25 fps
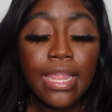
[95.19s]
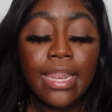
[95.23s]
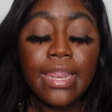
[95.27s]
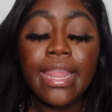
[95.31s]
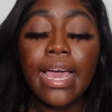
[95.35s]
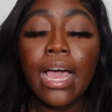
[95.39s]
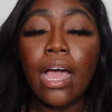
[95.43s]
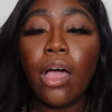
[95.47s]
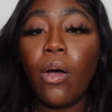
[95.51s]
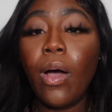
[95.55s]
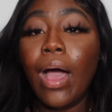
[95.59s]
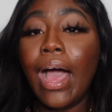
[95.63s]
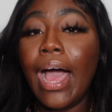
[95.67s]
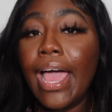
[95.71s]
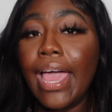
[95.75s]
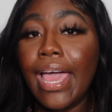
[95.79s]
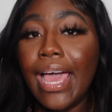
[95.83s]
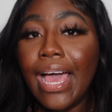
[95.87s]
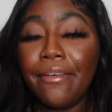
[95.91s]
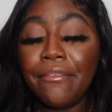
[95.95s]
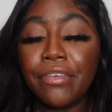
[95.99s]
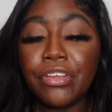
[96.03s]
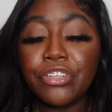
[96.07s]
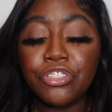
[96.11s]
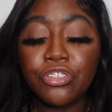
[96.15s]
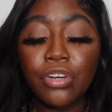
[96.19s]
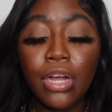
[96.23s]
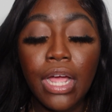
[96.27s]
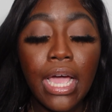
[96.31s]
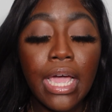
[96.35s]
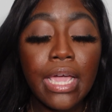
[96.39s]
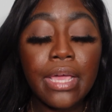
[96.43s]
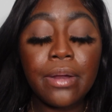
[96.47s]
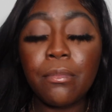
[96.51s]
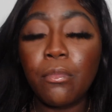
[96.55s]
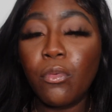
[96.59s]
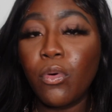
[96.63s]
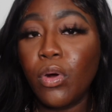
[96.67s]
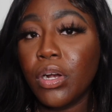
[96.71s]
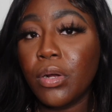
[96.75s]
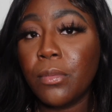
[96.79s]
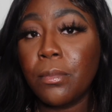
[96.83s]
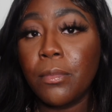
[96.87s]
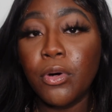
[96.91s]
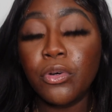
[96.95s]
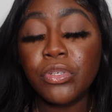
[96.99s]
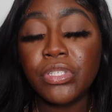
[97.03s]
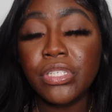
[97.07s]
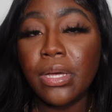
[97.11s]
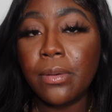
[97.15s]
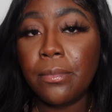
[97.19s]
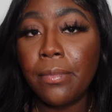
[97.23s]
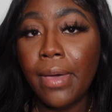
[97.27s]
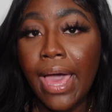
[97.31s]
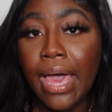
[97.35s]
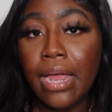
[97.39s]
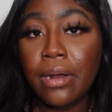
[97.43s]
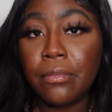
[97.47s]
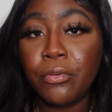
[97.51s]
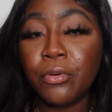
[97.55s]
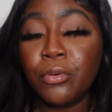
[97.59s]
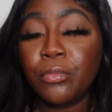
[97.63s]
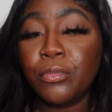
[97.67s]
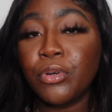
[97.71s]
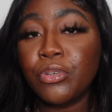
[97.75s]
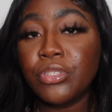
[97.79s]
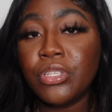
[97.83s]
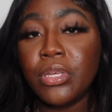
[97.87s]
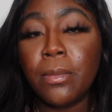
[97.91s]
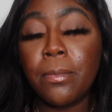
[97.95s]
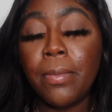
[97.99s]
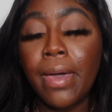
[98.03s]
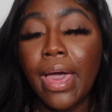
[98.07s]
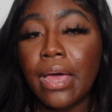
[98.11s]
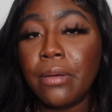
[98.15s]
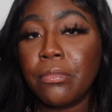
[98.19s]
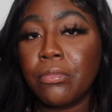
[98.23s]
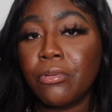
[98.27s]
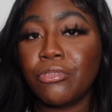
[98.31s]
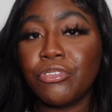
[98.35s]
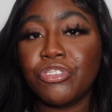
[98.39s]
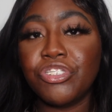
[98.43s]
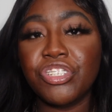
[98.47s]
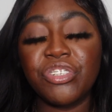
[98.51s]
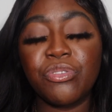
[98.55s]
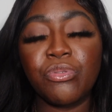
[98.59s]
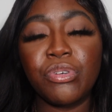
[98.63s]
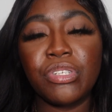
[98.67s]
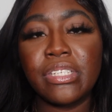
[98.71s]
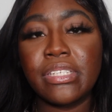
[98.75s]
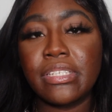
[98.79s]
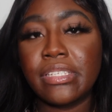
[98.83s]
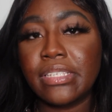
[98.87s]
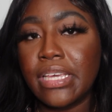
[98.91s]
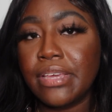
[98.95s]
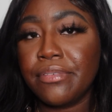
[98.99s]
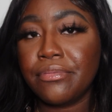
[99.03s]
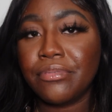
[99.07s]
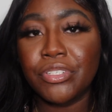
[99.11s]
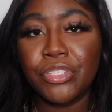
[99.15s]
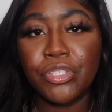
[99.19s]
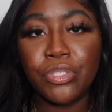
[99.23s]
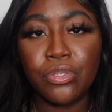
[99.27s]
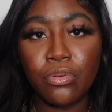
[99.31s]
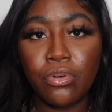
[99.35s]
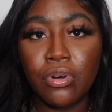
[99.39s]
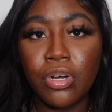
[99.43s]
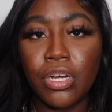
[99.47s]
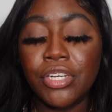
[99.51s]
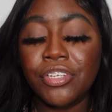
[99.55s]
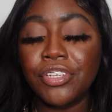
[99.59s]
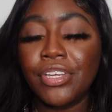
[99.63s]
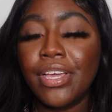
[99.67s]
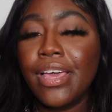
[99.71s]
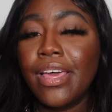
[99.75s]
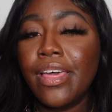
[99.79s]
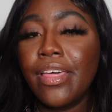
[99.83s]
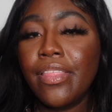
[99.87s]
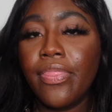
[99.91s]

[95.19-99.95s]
Now I haven't tried most compatible. Most compatible is just going to save your storage.